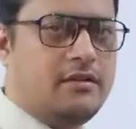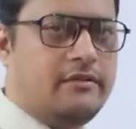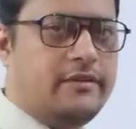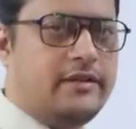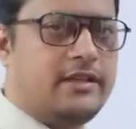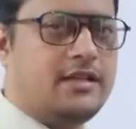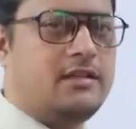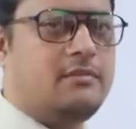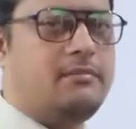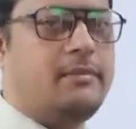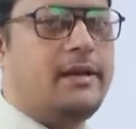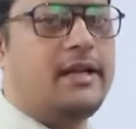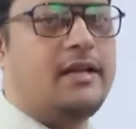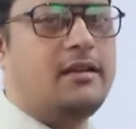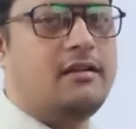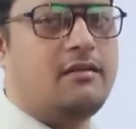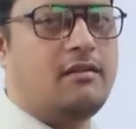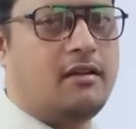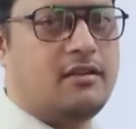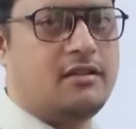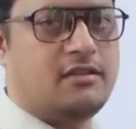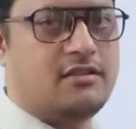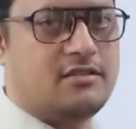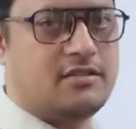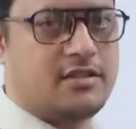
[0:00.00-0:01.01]
which remain
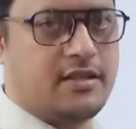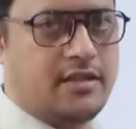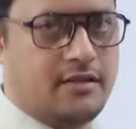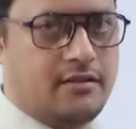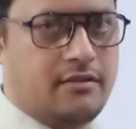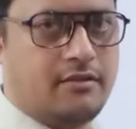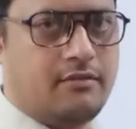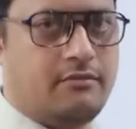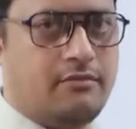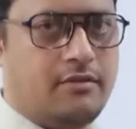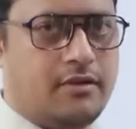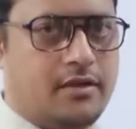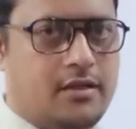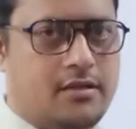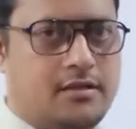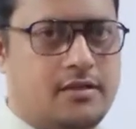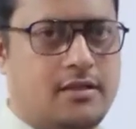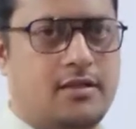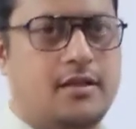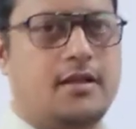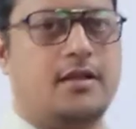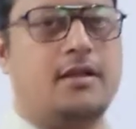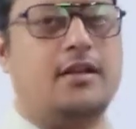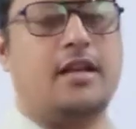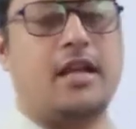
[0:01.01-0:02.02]
constant for a
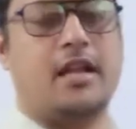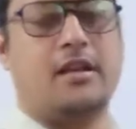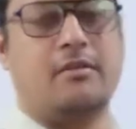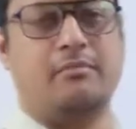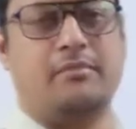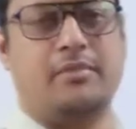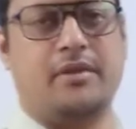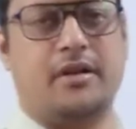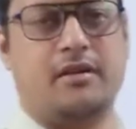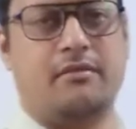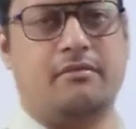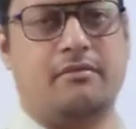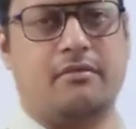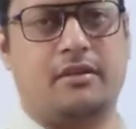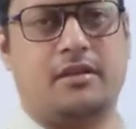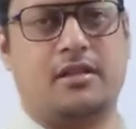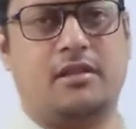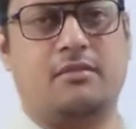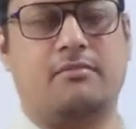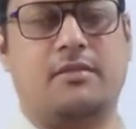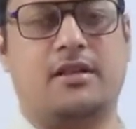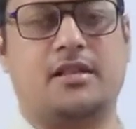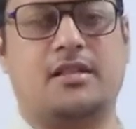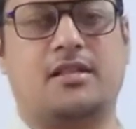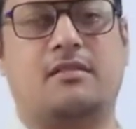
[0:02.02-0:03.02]
certain time period for the
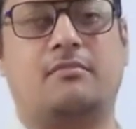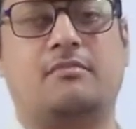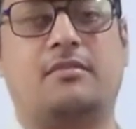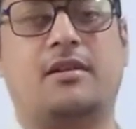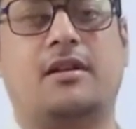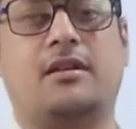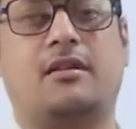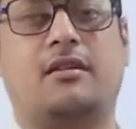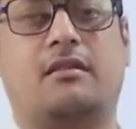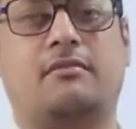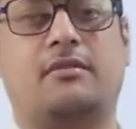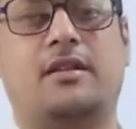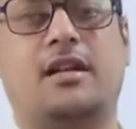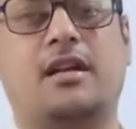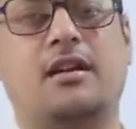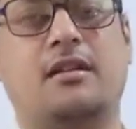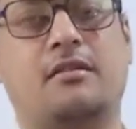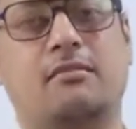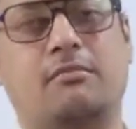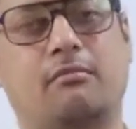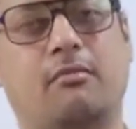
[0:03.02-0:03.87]
measurement of that